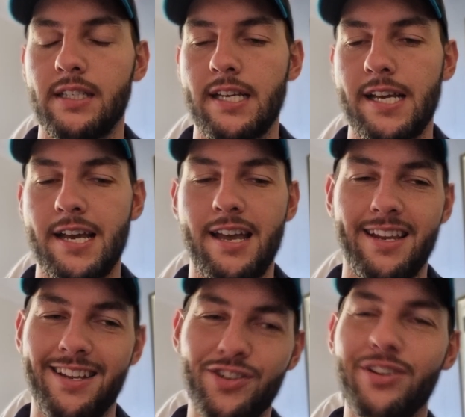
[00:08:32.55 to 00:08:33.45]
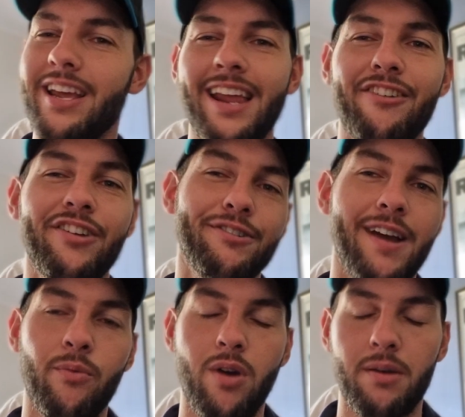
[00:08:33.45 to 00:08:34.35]
And I shouldn't get angry at
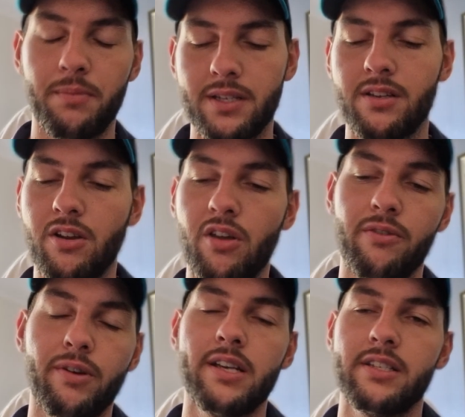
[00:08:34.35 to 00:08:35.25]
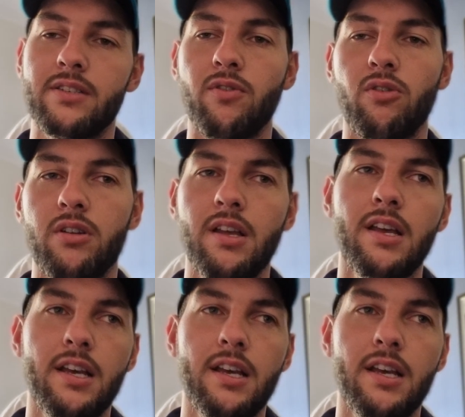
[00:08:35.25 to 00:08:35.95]
round one because I know the reasons for it.